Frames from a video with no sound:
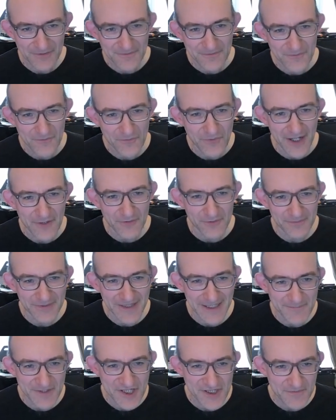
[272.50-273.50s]
white will
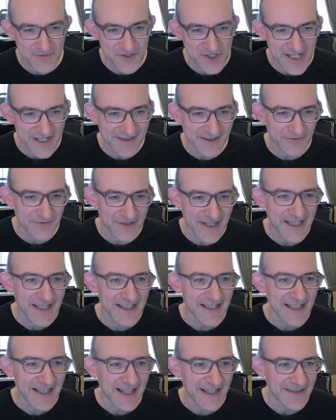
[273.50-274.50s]
play bishop
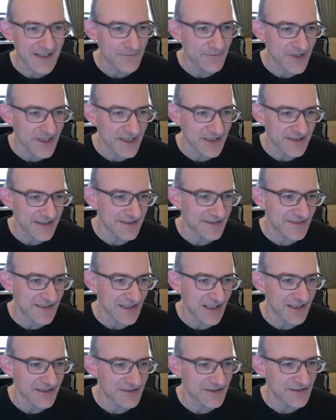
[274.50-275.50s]
g3 and then we're going to
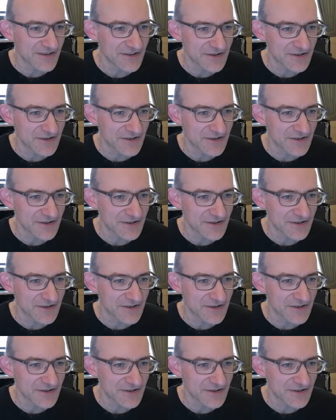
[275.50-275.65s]
start